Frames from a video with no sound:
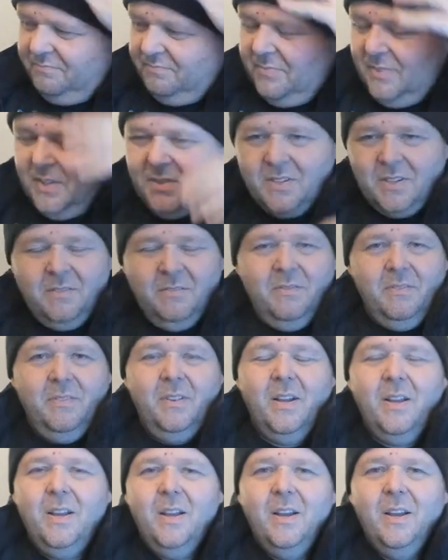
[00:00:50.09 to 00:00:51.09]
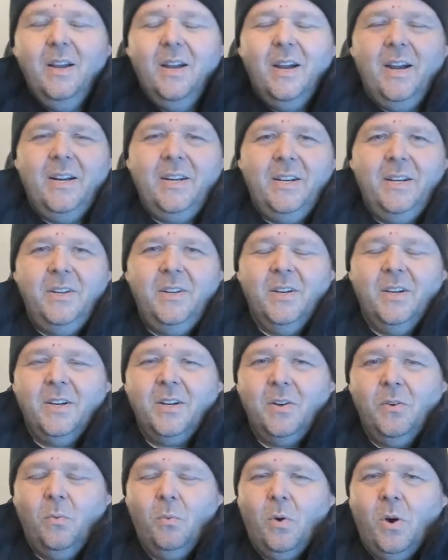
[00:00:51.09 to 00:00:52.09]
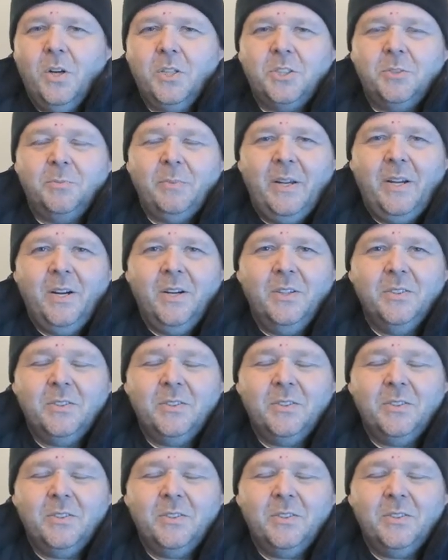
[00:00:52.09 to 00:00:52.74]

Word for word: it's I need to wash my hair,